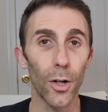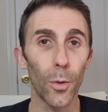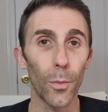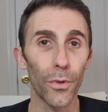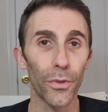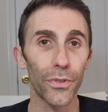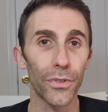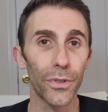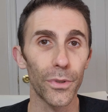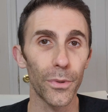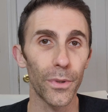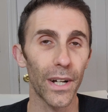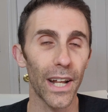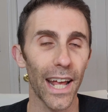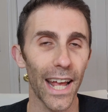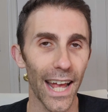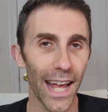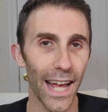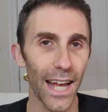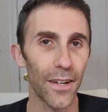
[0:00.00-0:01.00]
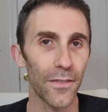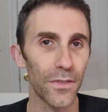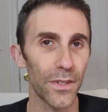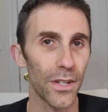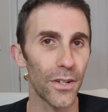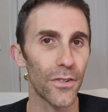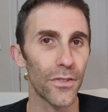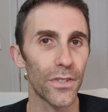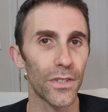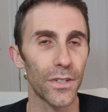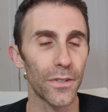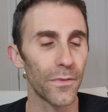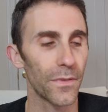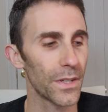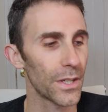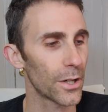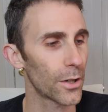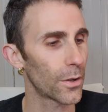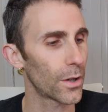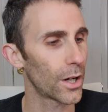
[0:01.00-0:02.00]
Almost 2.5 years into
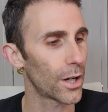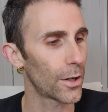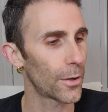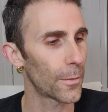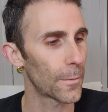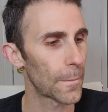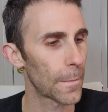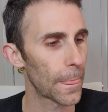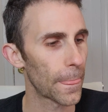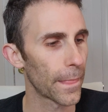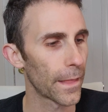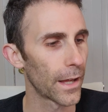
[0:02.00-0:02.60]
VOO.